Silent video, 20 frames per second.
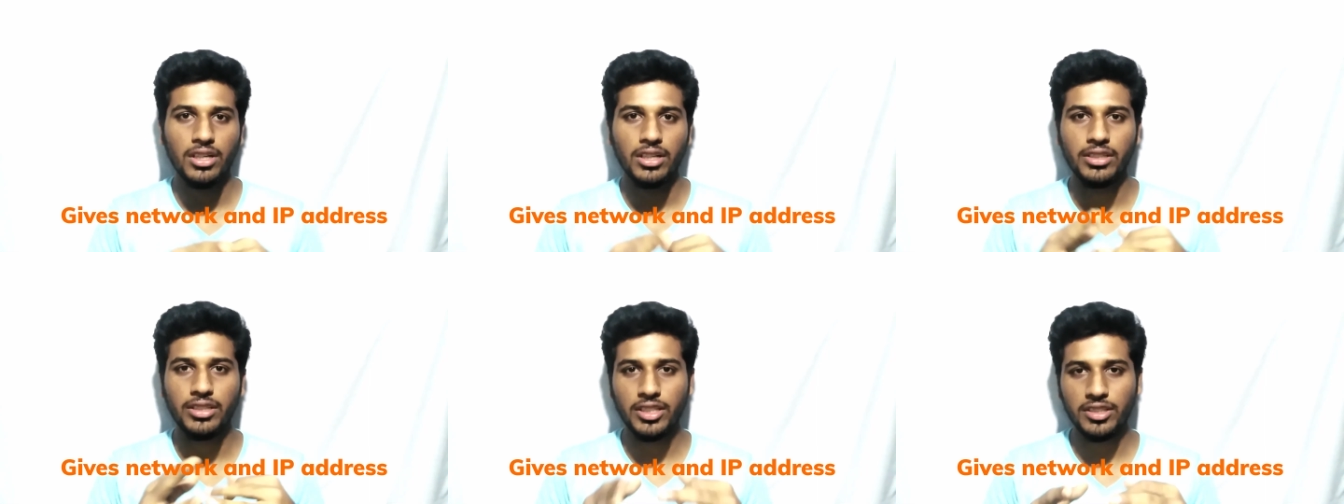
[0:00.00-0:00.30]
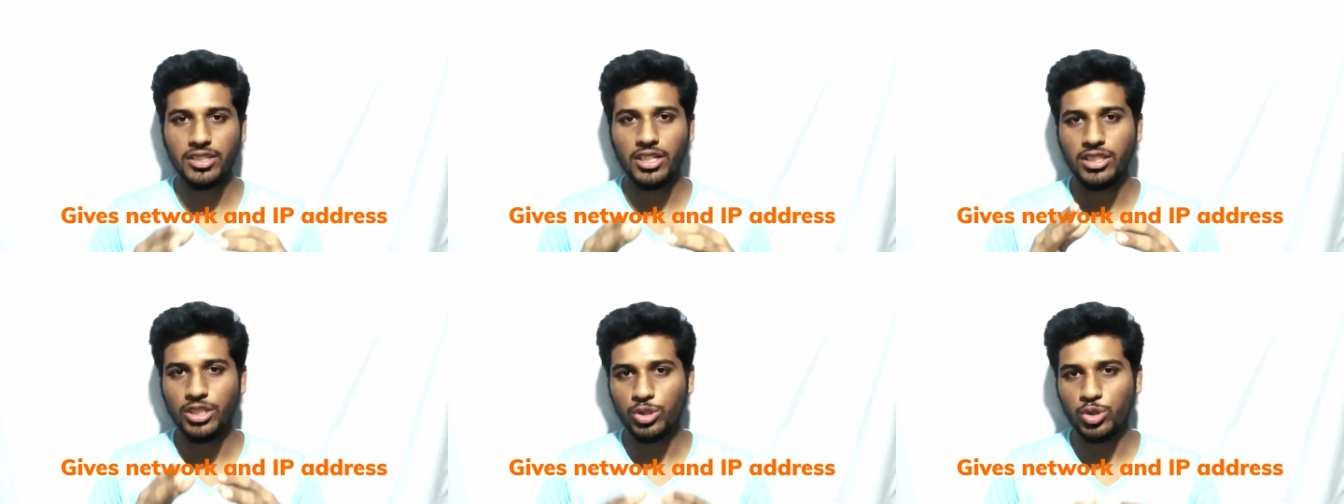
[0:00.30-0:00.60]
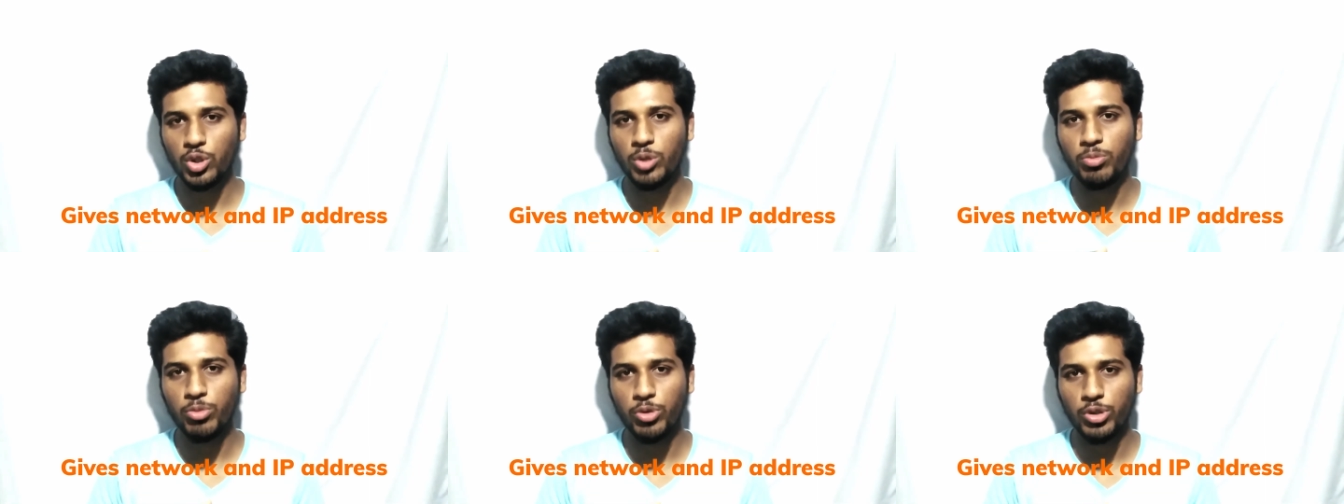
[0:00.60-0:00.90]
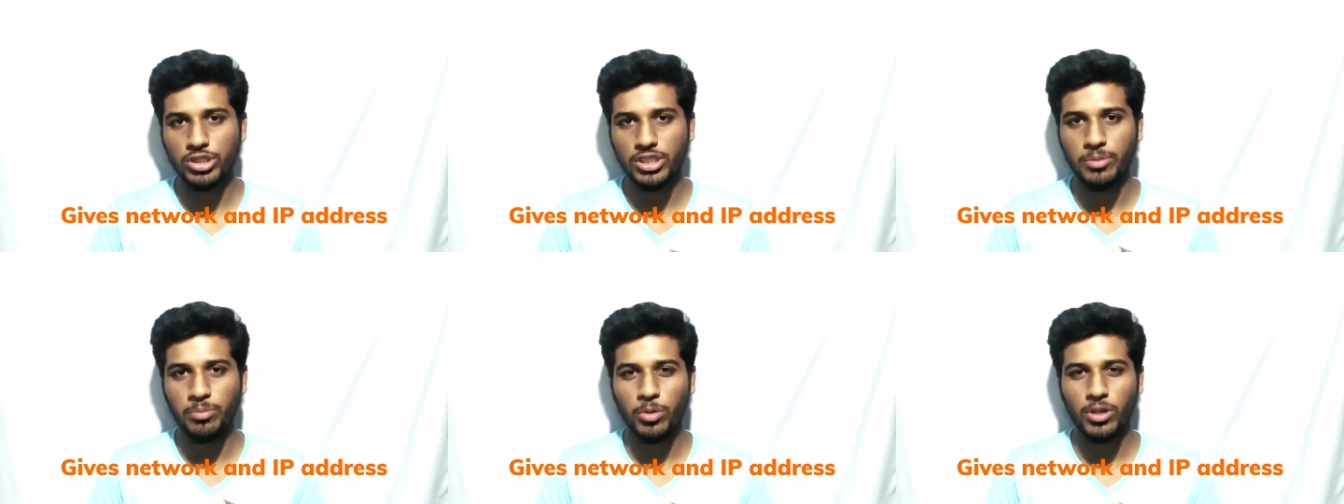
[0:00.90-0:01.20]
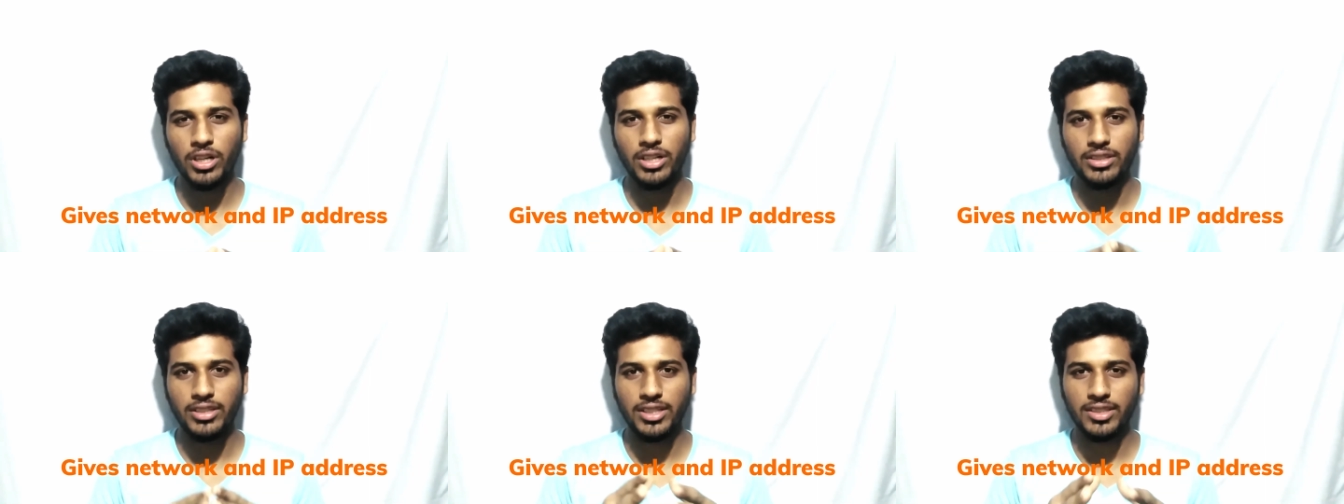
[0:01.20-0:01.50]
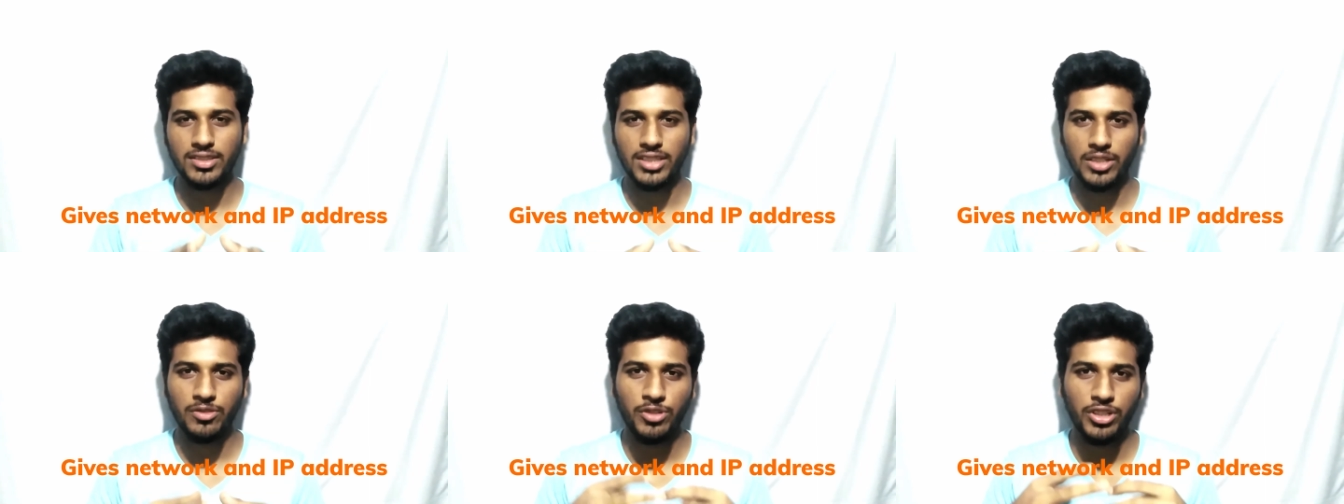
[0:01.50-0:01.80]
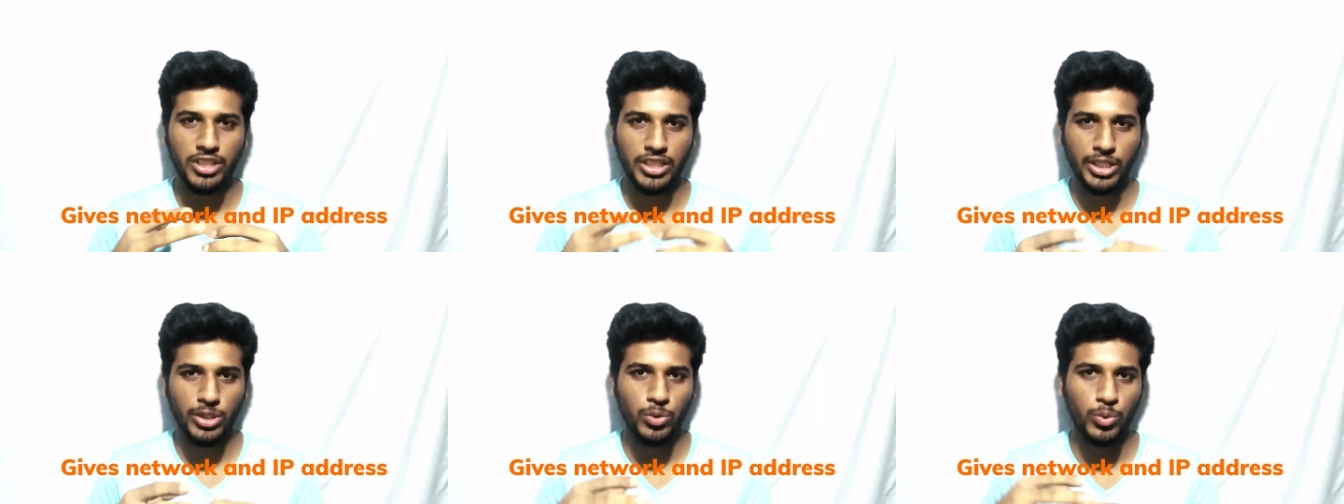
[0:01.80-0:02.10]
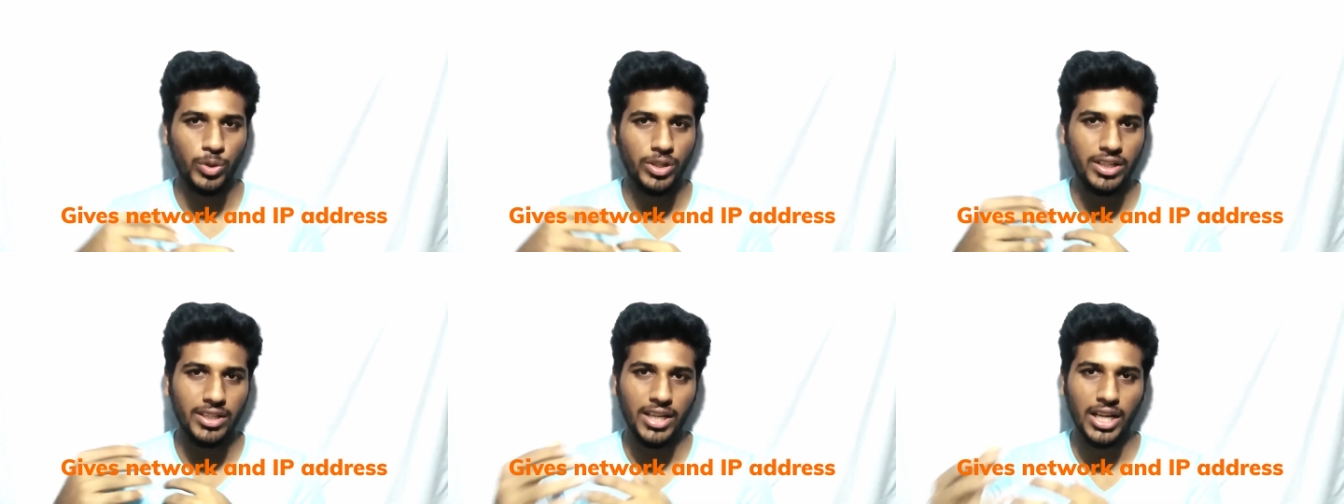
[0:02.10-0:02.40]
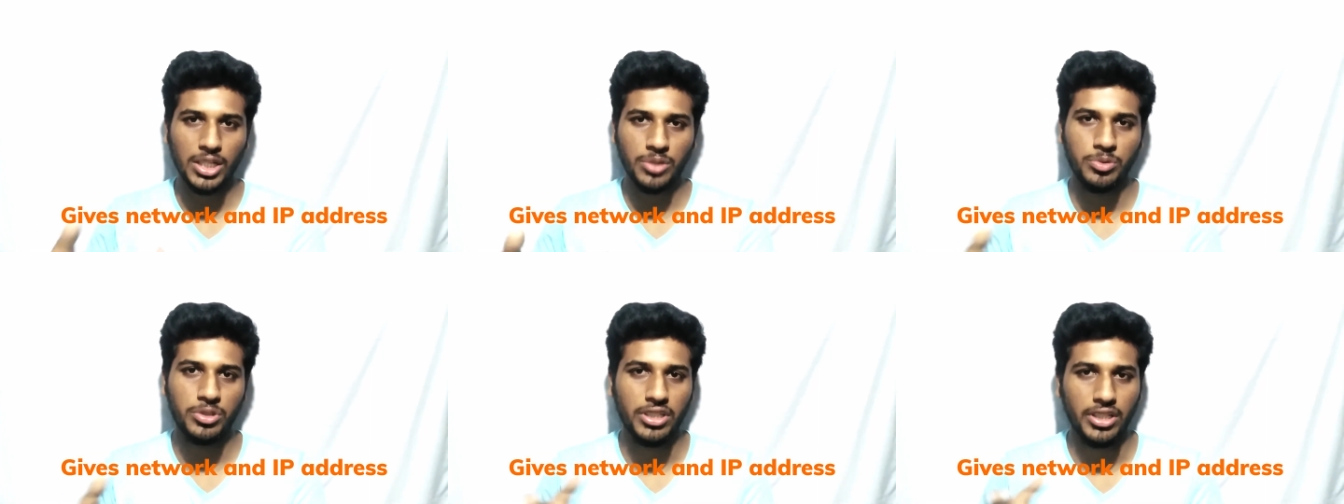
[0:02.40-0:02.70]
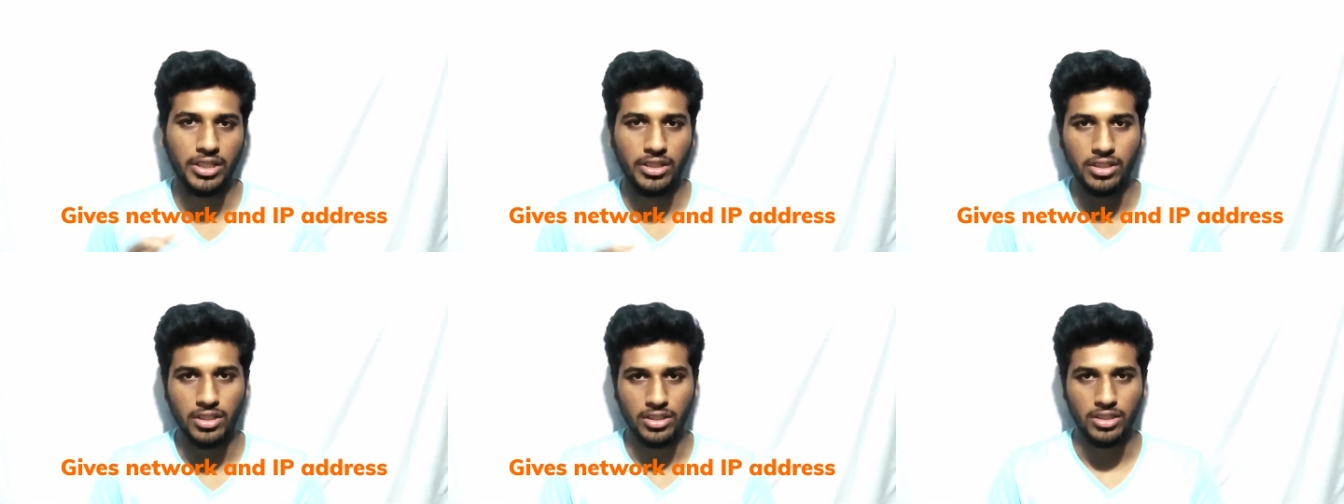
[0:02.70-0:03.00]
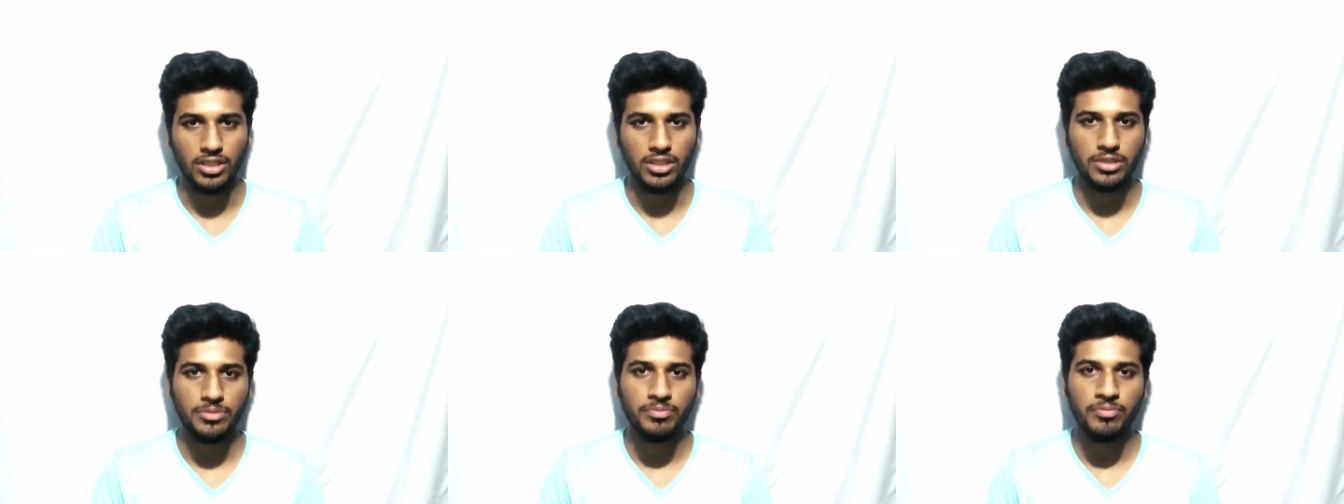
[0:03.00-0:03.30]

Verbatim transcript: These are the two most important things that we need to interact with the internet.